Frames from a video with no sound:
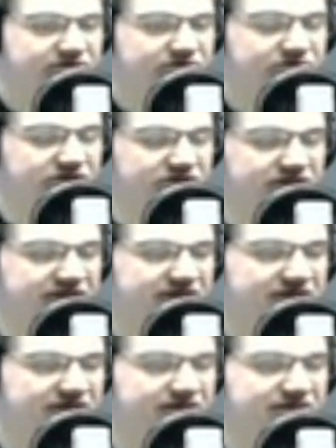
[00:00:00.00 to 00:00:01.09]
we don't
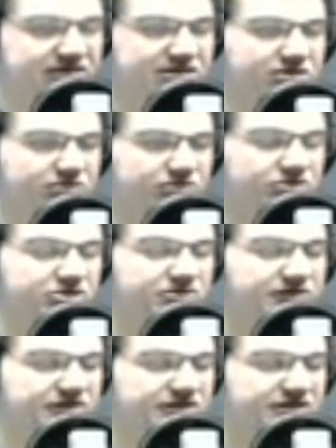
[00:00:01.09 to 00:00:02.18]
necessarily see our role with
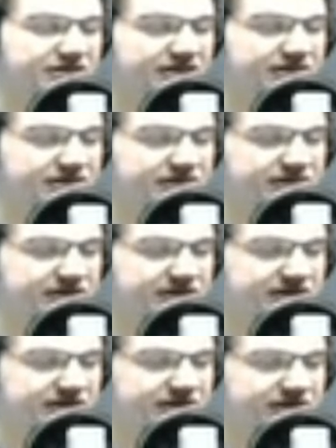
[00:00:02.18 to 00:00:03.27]
these challenges as